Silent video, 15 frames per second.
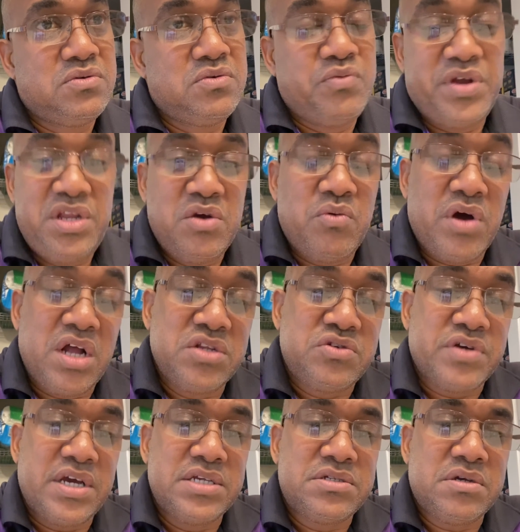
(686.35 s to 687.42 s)
when you want to
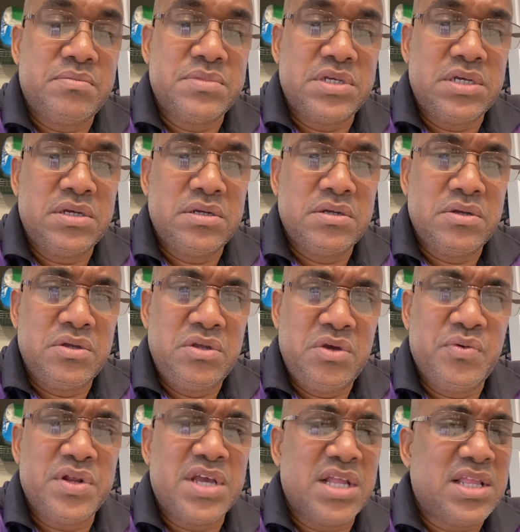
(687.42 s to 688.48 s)
try something, you
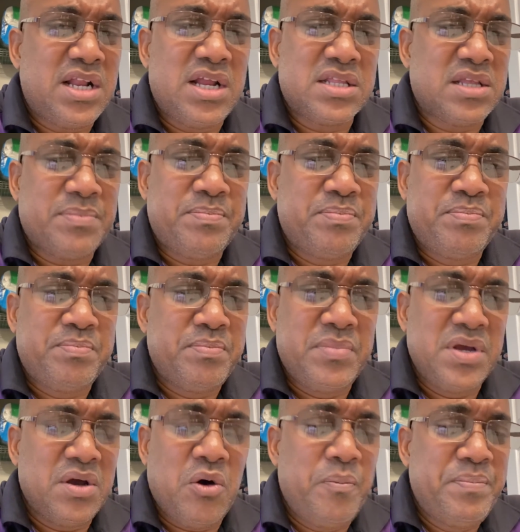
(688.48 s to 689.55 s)
will get a lot of
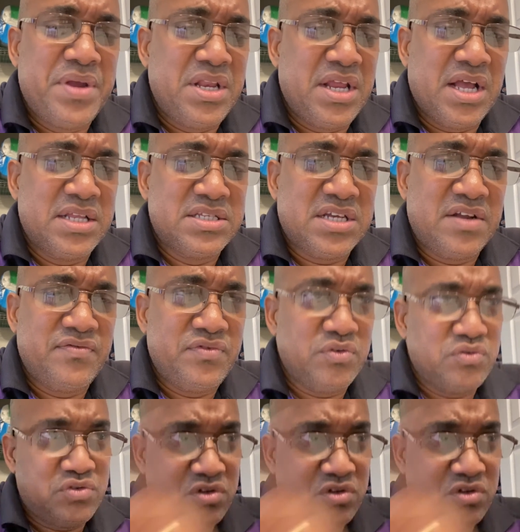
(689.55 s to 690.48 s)
opinions and views.